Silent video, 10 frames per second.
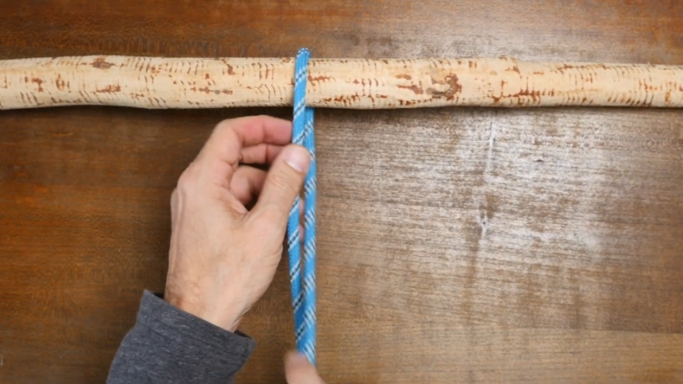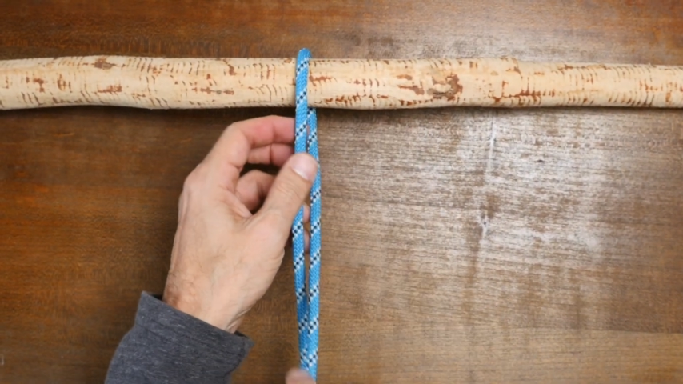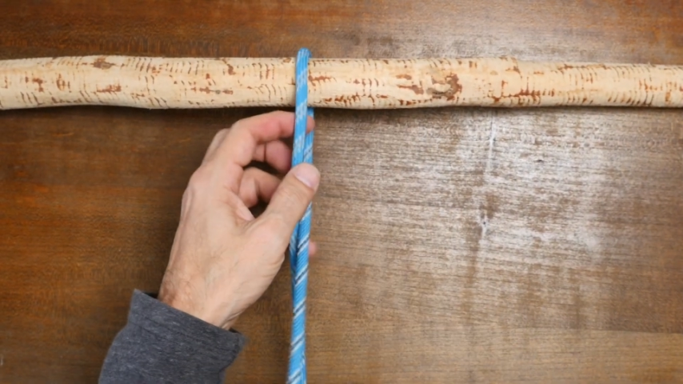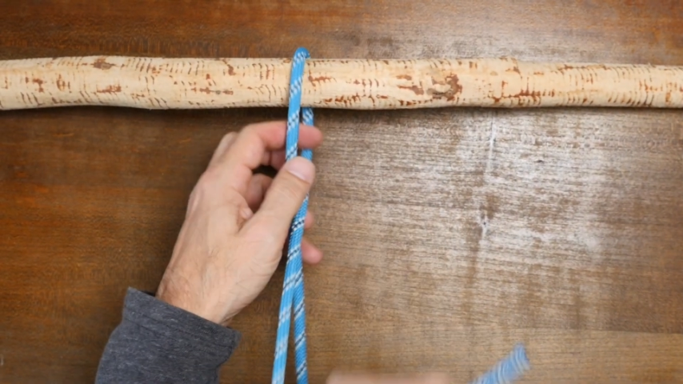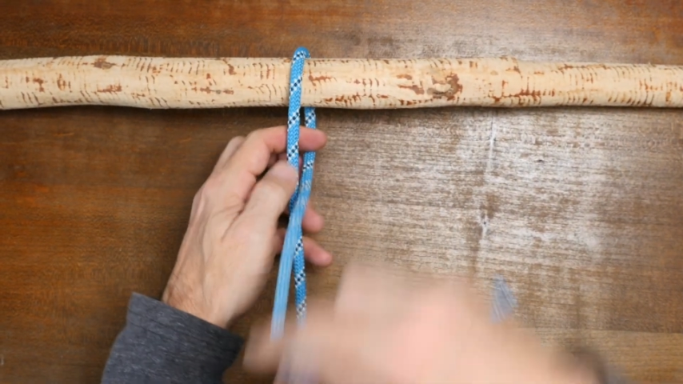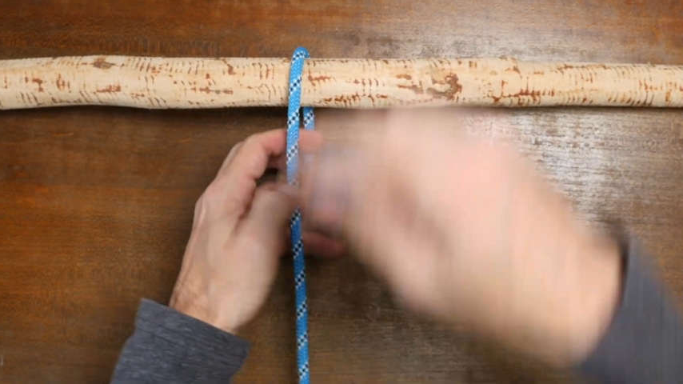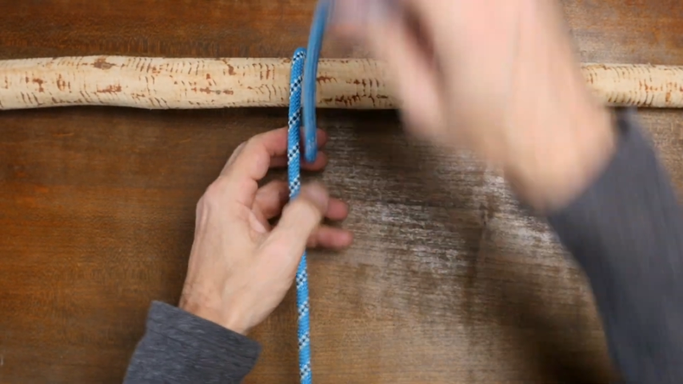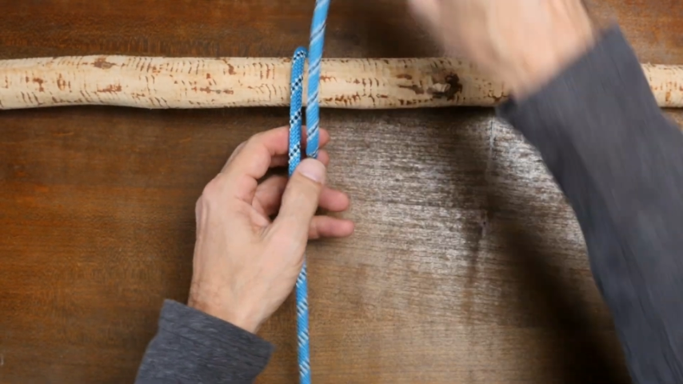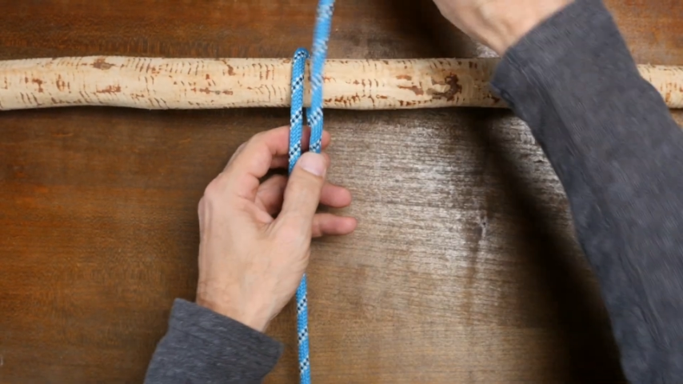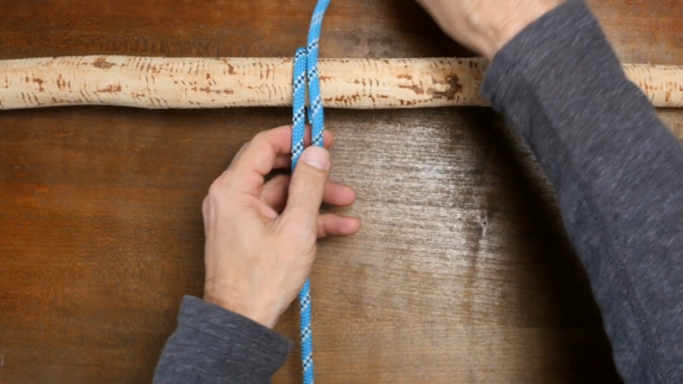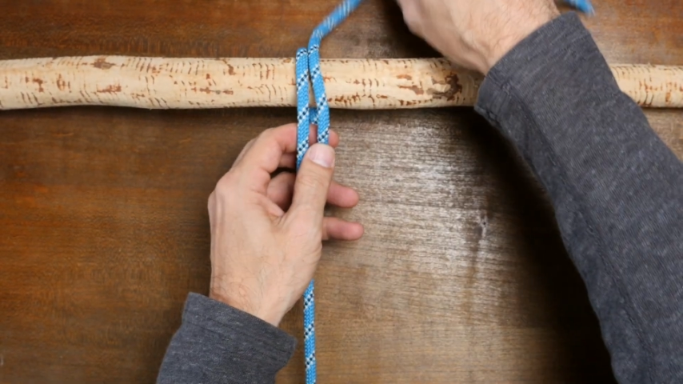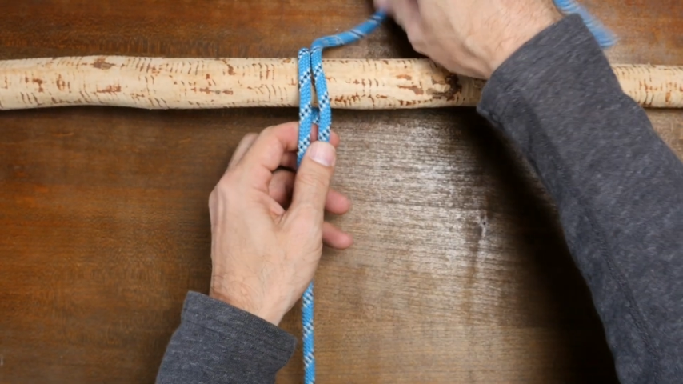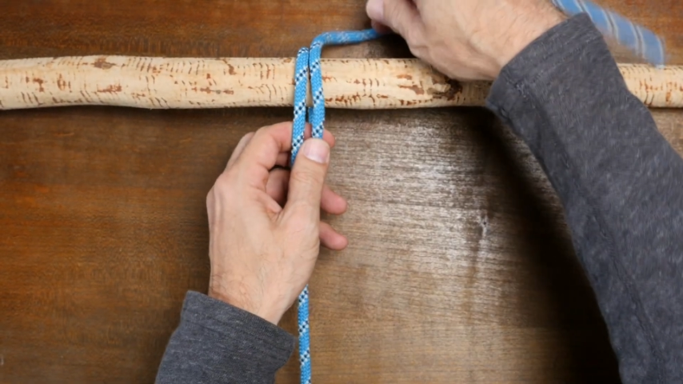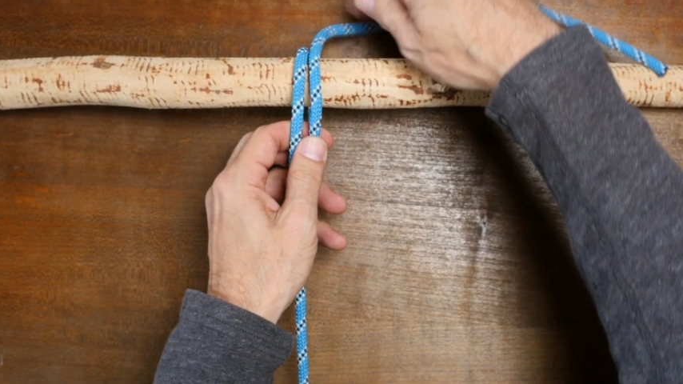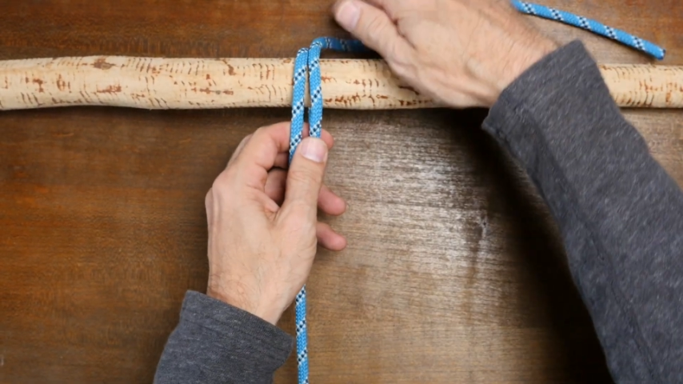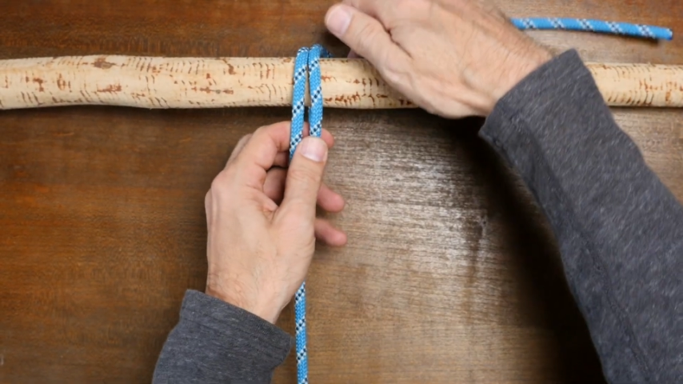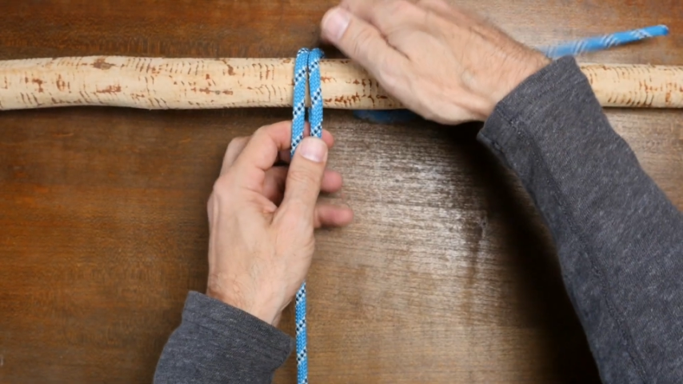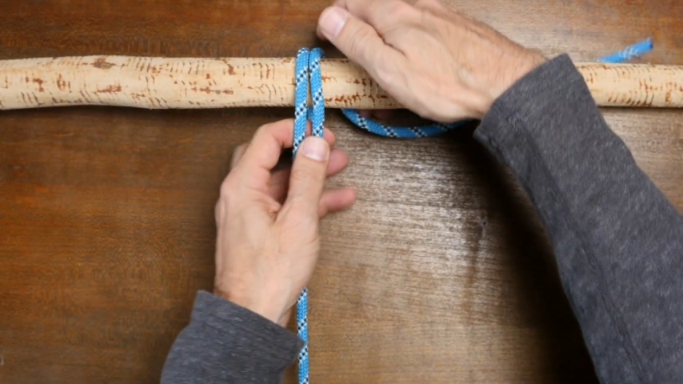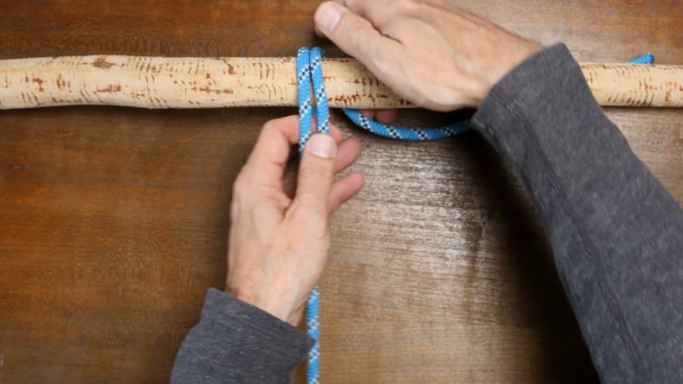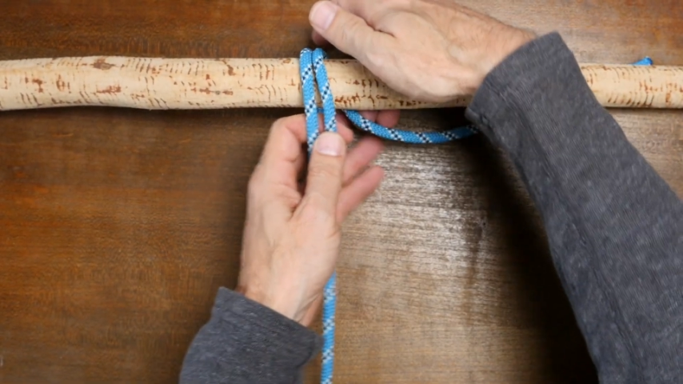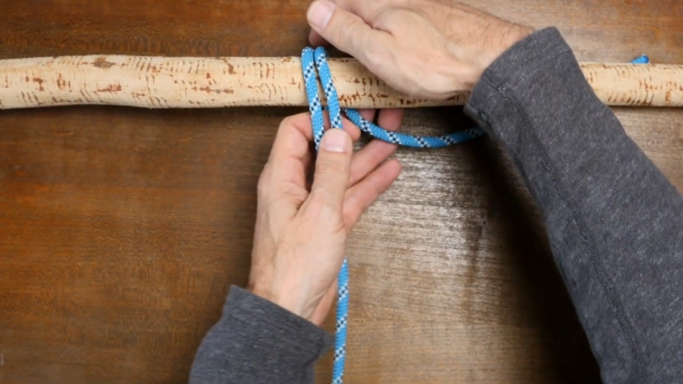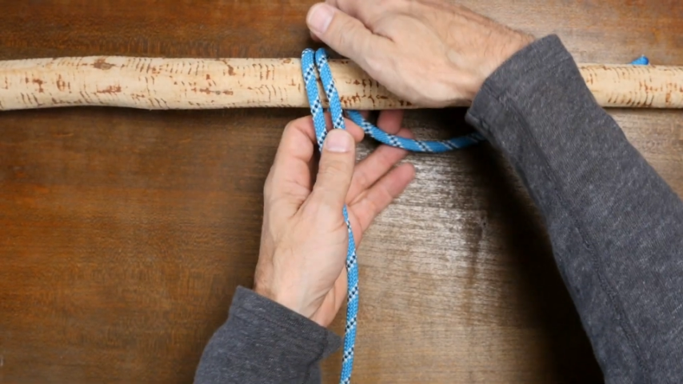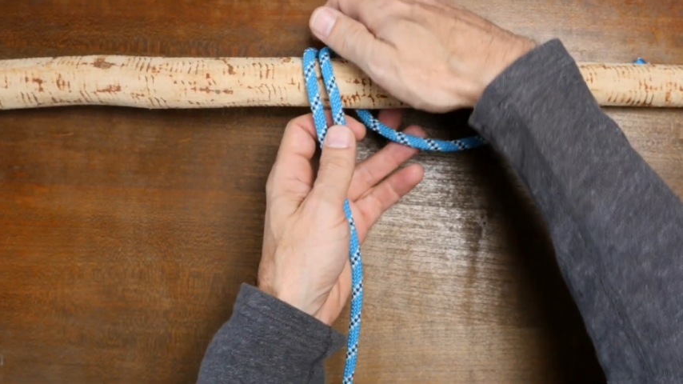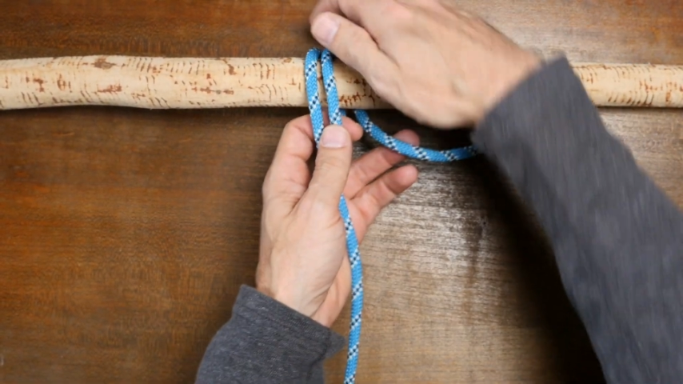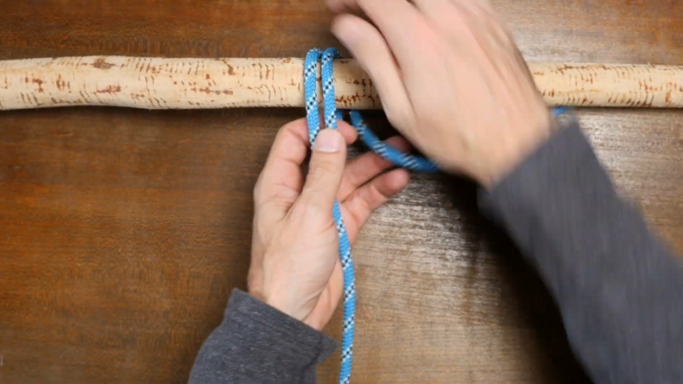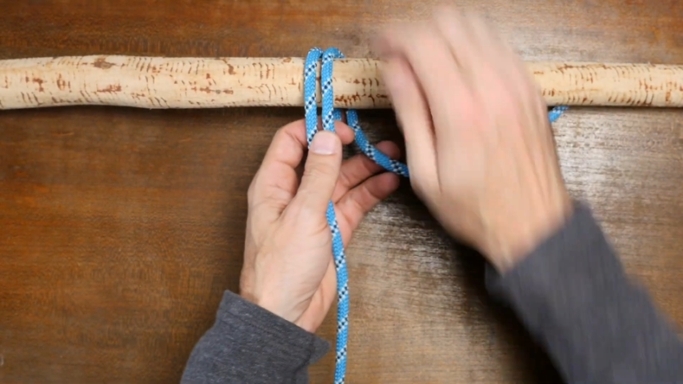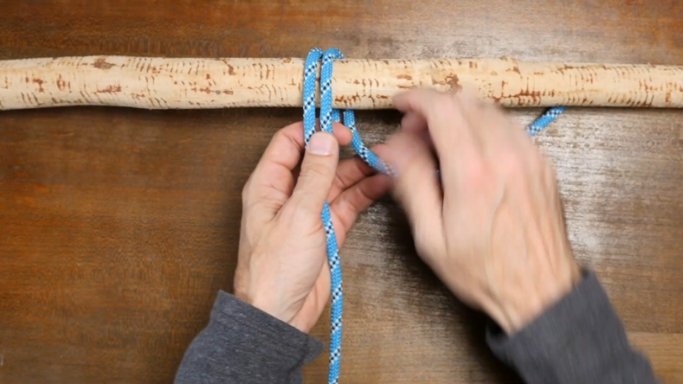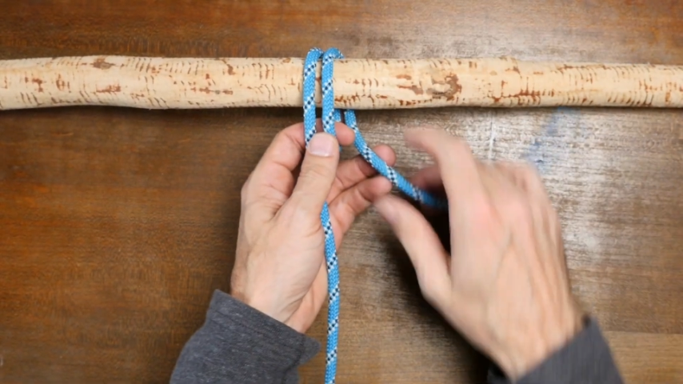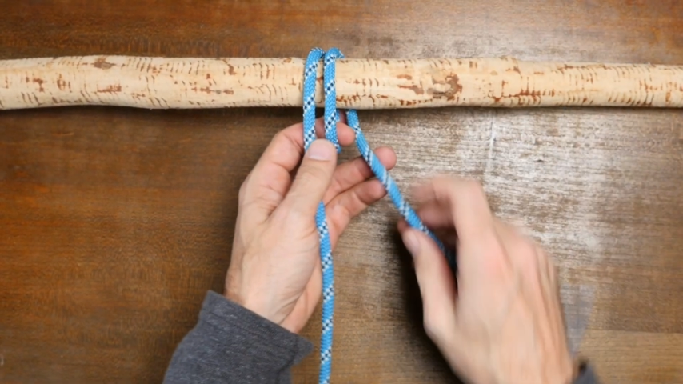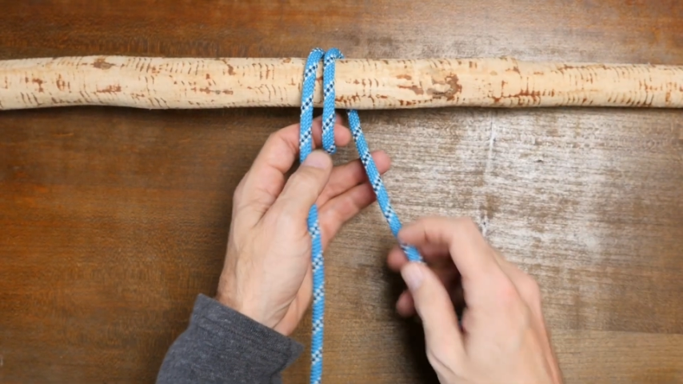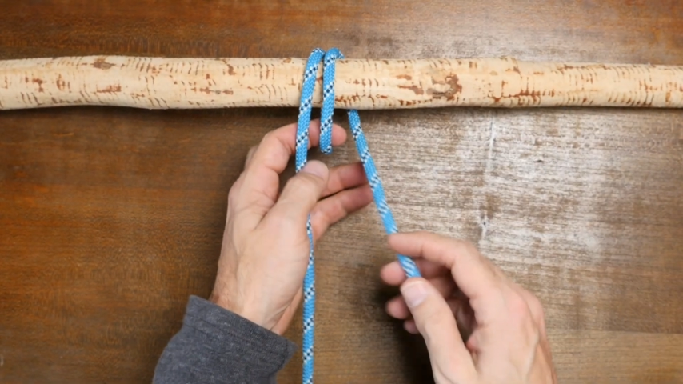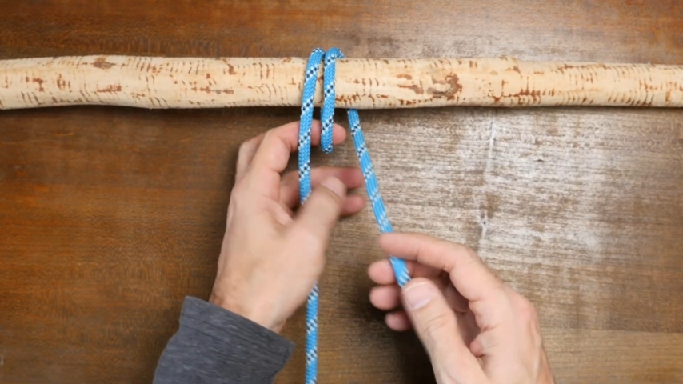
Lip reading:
No face is visible, so there are no lips to read.